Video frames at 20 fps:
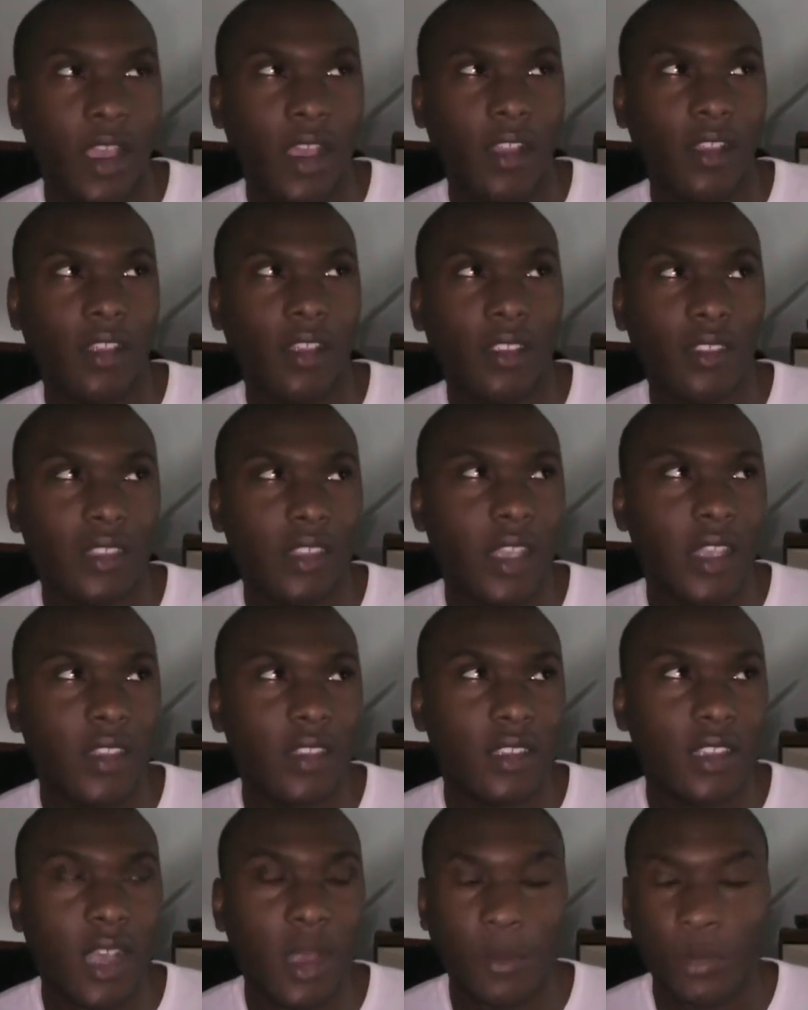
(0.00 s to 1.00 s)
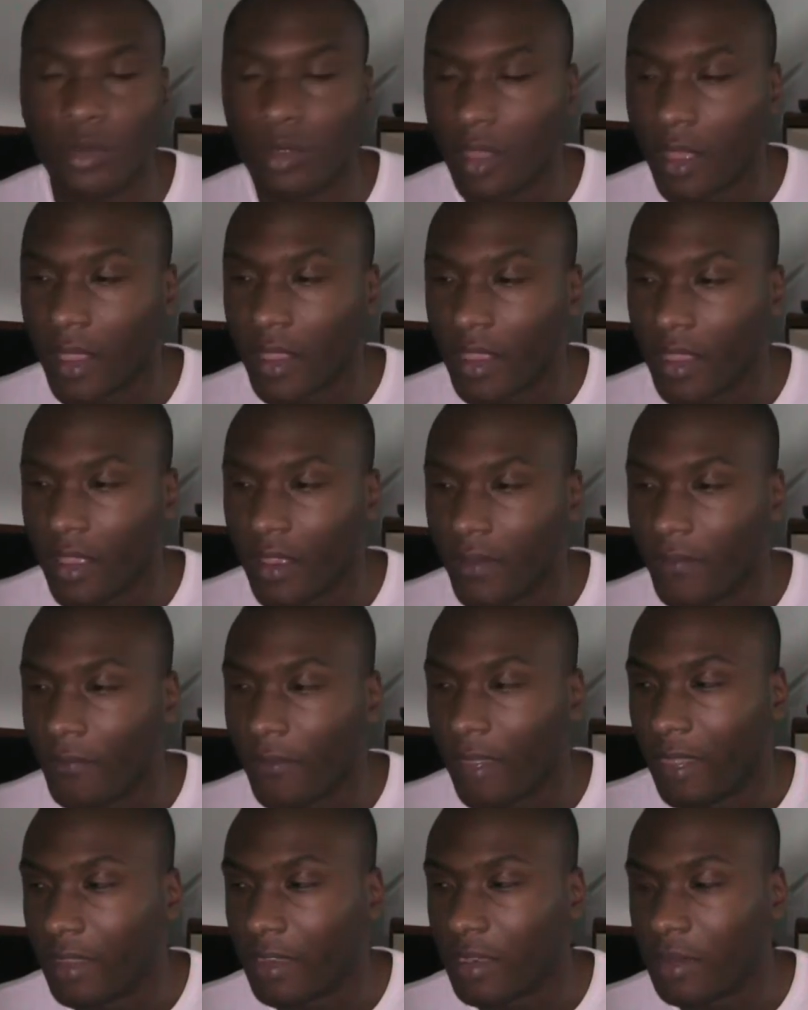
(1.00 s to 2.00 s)
unless he has a couple like
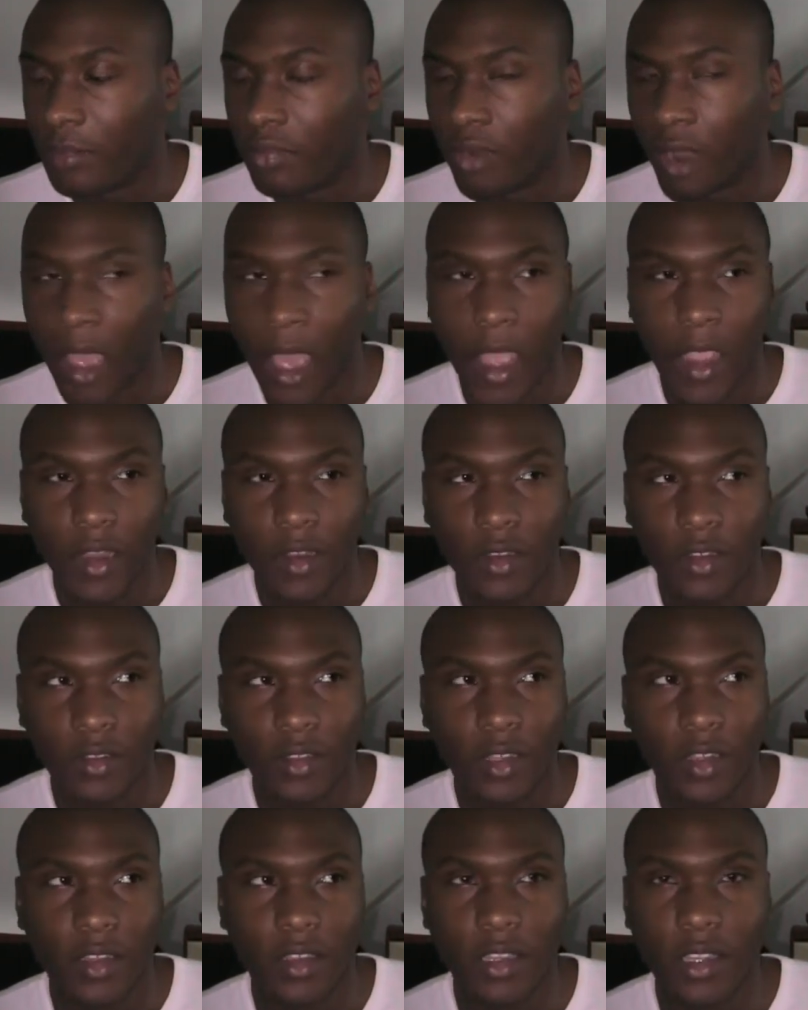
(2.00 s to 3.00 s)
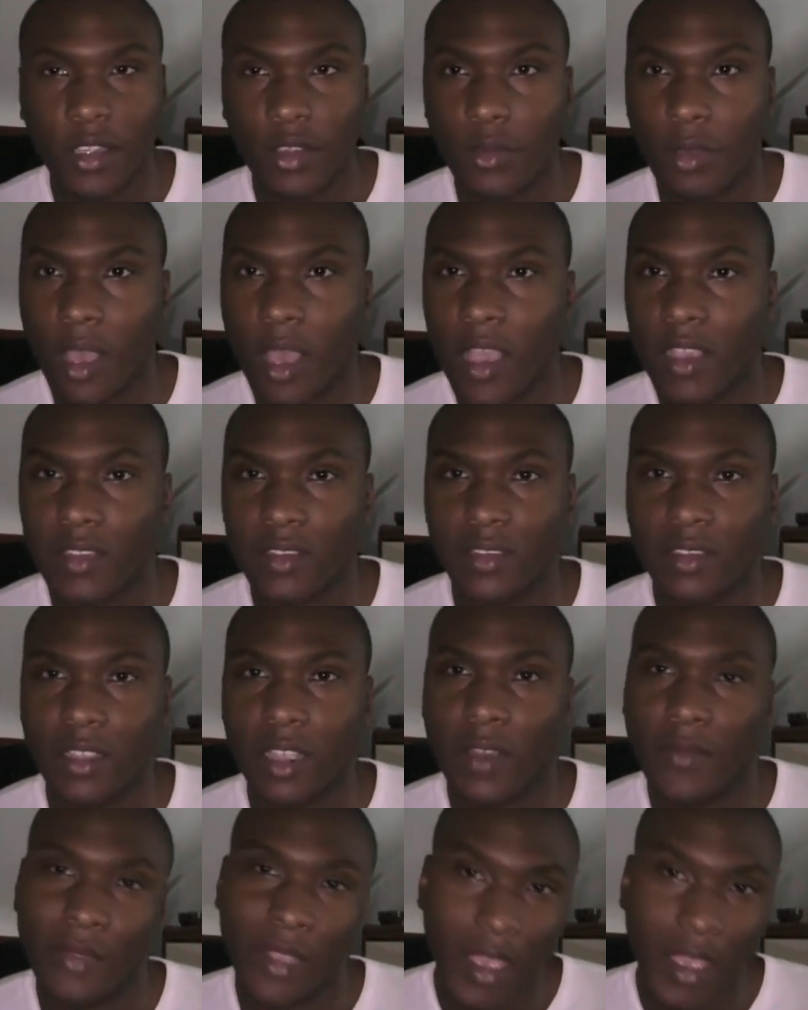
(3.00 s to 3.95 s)
felony priors and DUIs and stuff,